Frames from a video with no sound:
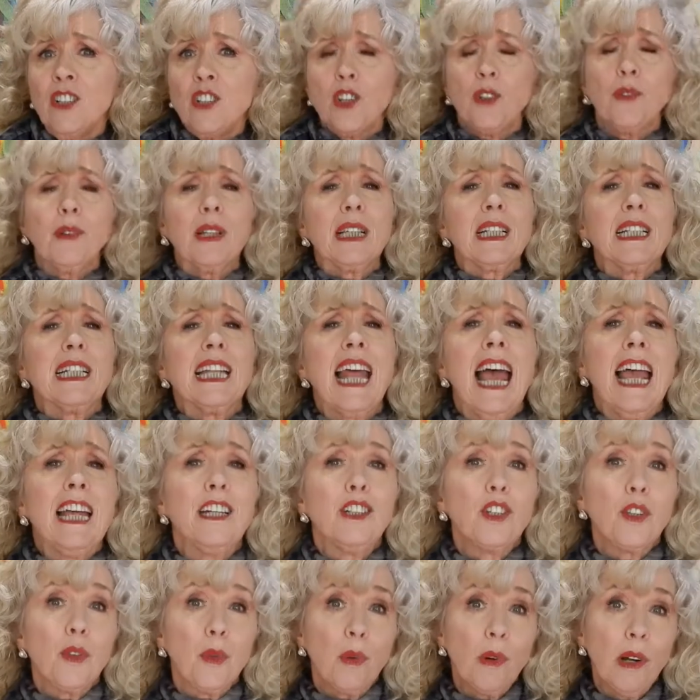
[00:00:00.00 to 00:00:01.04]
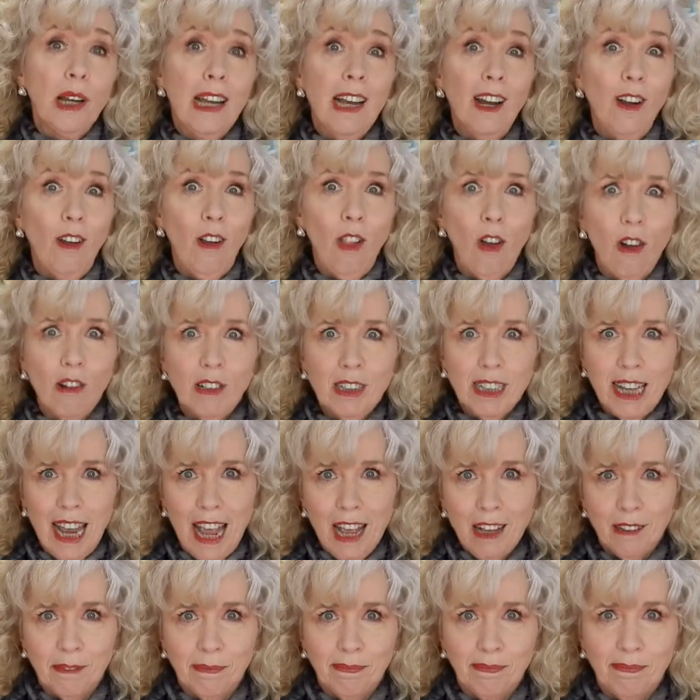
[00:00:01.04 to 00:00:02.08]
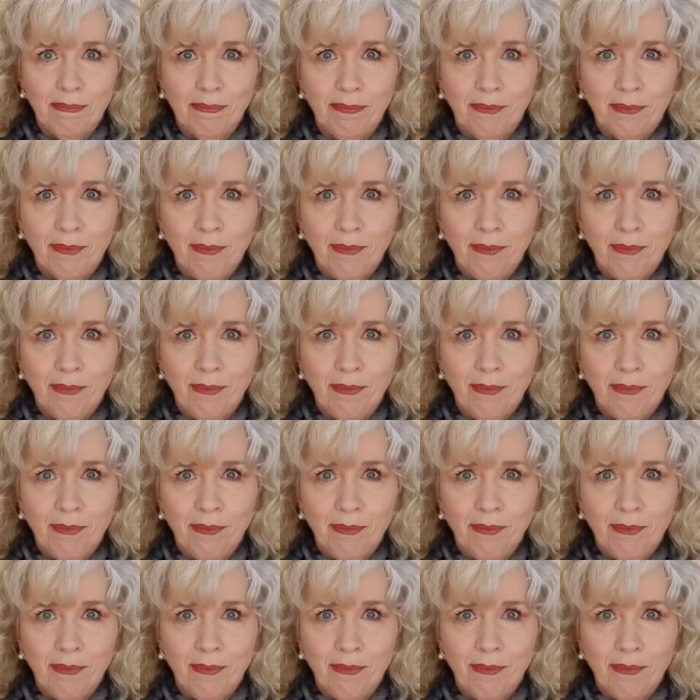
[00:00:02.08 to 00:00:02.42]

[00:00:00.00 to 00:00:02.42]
during stage 3 lockdown.